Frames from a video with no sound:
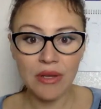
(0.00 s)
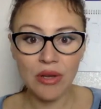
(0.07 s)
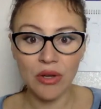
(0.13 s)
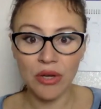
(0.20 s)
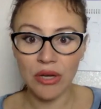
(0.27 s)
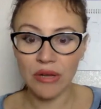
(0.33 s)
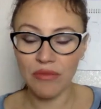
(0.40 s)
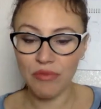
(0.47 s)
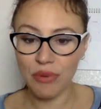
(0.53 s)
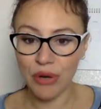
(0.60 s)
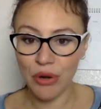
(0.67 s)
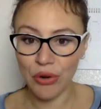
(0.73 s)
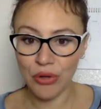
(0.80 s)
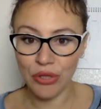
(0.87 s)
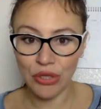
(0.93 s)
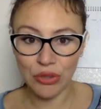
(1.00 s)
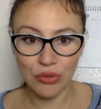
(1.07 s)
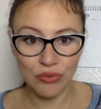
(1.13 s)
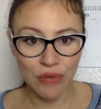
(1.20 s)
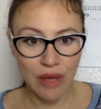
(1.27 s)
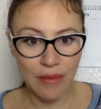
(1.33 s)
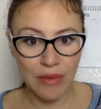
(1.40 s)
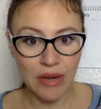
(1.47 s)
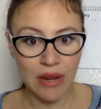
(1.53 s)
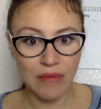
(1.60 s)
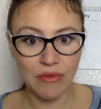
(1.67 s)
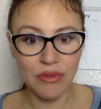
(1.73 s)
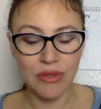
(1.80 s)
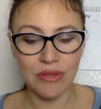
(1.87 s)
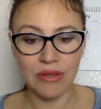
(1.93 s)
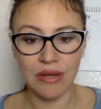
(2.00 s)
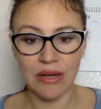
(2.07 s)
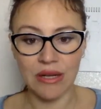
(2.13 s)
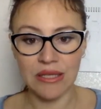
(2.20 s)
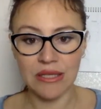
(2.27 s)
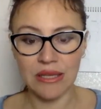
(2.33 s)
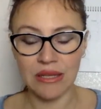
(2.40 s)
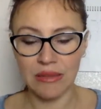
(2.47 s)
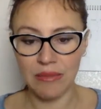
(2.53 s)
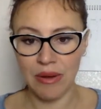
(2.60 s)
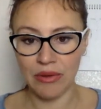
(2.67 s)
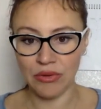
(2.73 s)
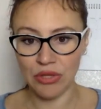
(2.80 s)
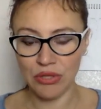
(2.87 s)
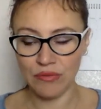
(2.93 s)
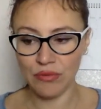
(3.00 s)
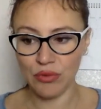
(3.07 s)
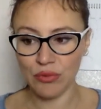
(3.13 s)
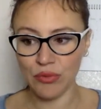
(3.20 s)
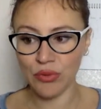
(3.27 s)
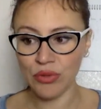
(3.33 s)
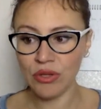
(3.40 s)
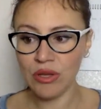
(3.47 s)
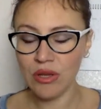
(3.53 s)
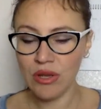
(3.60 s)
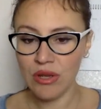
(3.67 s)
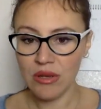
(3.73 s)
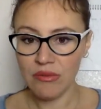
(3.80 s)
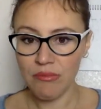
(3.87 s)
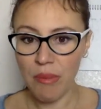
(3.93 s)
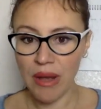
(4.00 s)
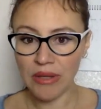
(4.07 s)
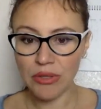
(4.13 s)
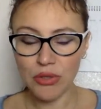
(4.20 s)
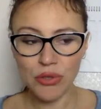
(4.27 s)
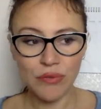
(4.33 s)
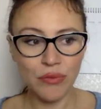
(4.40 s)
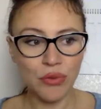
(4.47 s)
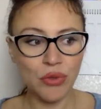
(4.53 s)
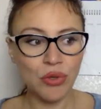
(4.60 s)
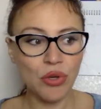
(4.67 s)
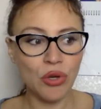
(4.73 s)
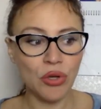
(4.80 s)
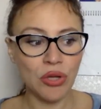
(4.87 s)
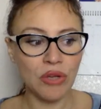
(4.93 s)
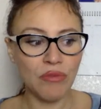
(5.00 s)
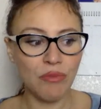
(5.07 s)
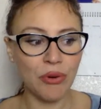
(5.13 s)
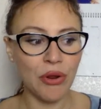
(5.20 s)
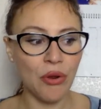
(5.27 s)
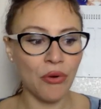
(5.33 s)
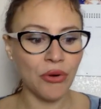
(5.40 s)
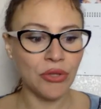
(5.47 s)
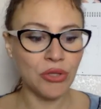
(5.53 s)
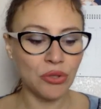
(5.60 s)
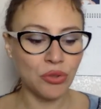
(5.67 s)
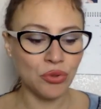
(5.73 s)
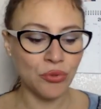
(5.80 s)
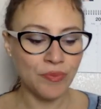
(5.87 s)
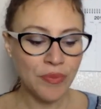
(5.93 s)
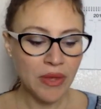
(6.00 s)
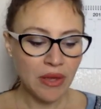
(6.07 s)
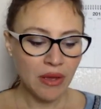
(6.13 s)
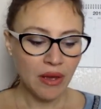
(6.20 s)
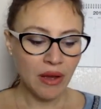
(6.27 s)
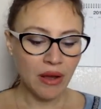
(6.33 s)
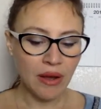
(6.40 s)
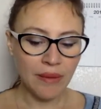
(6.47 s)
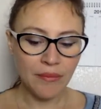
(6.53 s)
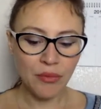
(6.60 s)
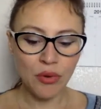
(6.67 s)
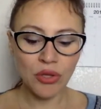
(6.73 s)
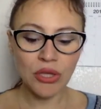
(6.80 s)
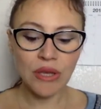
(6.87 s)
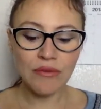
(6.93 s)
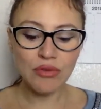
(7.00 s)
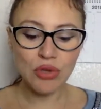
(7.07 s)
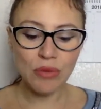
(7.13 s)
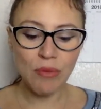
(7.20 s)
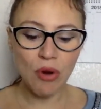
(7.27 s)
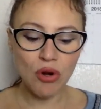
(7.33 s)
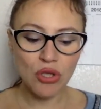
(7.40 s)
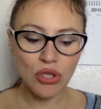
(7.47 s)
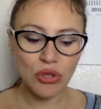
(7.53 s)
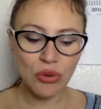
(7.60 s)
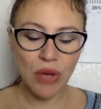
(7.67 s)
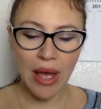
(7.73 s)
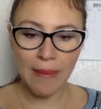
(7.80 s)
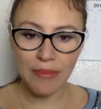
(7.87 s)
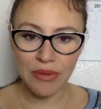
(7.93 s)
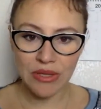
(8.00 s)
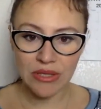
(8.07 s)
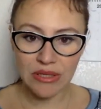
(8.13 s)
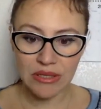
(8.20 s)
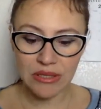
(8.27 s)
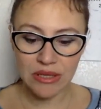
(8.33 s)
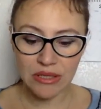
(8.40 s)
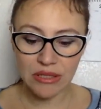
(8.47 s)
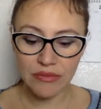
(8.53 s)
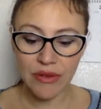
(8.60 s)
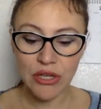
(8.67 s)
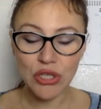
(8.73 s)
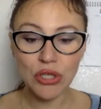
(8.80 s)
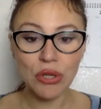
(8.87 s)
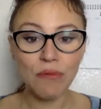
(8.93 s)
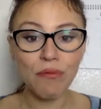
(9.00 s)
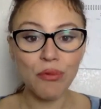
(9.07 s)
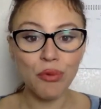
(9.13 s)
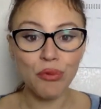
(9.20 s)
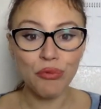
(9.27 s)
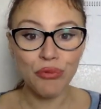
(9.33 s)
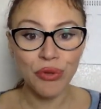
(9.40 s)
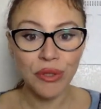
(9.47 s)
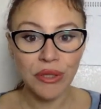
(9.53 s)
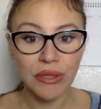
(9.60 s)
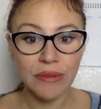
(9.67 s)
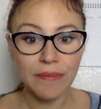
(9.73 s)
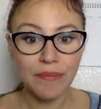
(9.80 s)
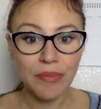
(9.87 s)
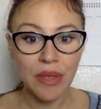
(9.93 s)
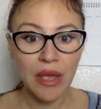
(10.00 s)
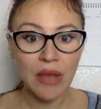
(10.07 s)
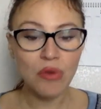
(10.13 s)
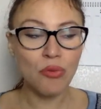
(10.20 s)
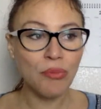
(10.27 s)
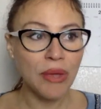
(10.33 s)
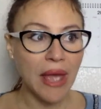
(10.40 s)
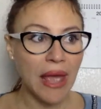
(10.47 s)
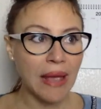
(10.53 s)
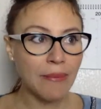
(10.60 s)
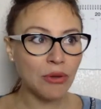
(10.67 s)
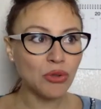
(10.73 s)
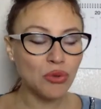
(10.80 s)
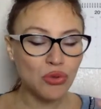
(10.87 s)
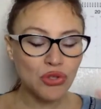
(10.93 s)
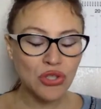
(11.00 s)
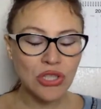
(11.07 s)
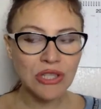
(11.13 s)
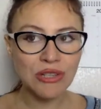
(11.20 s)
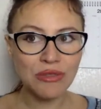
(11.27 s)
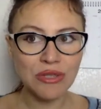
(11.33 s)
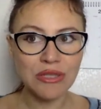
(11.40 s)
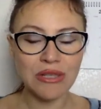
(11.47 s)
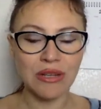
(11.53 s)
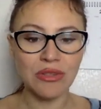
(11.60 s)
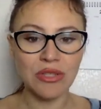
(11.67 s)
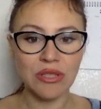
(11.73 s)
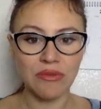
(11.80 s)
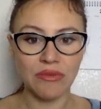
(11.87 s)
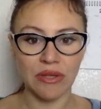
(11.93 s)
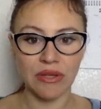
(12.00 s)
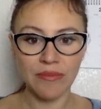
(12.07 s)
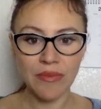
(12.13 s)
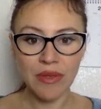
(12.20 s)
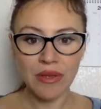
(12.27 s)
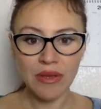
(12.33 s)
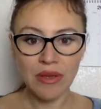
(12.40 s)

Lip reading: You're going to give priority to family. Everything that I said about this full moon matters for you. You're going to give priority to what gives you emotional happiness and satisfaction, and fulfill it. And you'll be able to see the results of it.